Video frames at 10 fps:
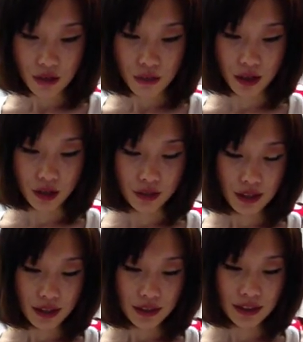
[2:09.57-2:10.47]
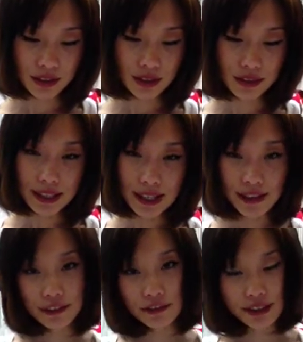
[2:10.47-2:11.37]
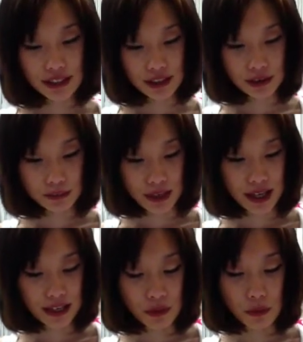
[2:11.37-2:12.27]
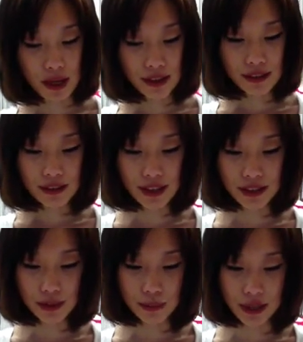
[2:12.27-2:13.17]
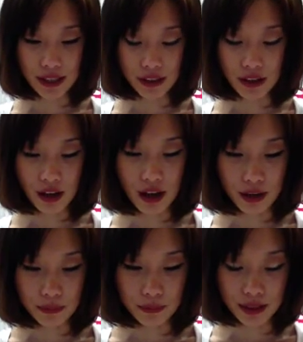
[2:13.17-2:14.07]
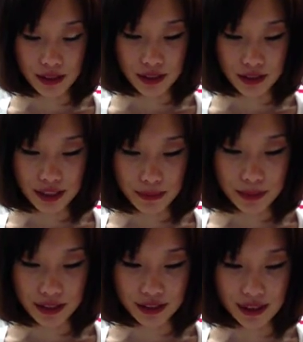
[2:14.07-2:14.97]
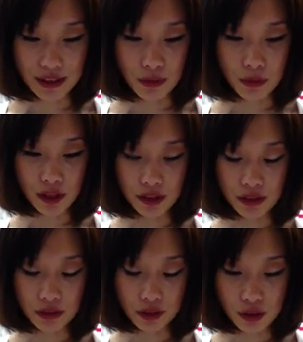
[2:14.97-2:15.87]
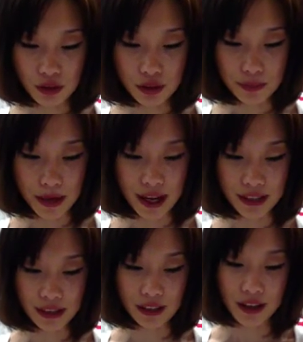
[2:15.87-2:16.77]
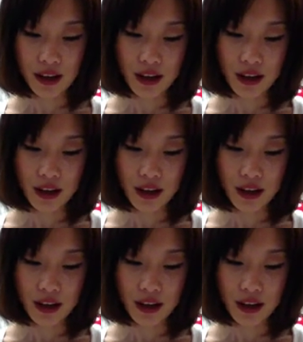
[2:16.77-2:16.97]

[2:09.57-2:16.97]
Well, there's three kind of effects on the brain. One is the brain is edematous, which caused by the